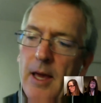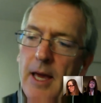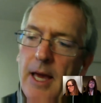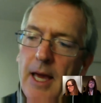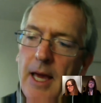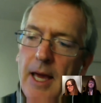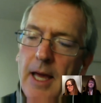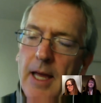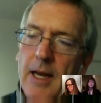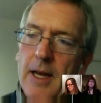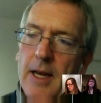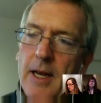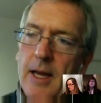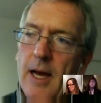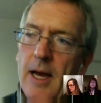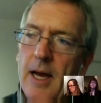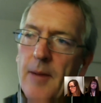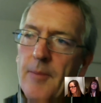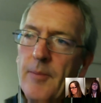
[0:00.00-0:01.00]
And
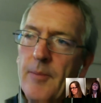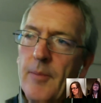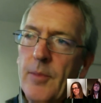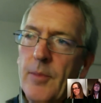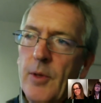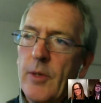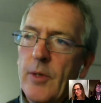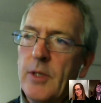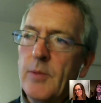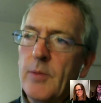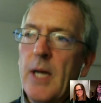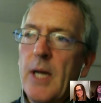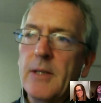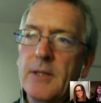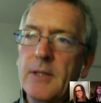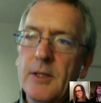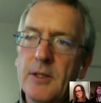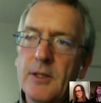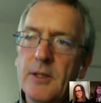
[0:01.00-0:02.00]
the
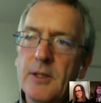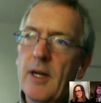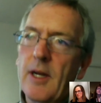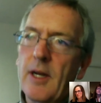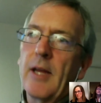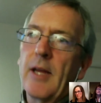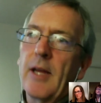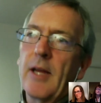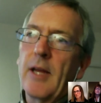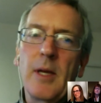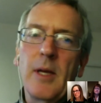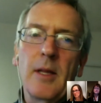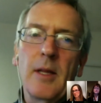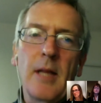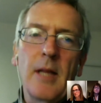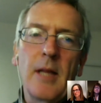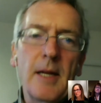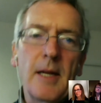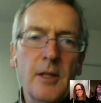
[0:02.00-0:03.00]
responses there gave me a
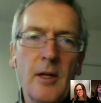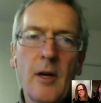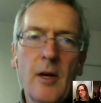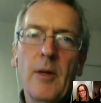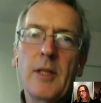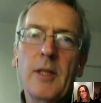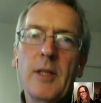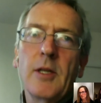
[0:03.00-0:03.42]
lot to go with.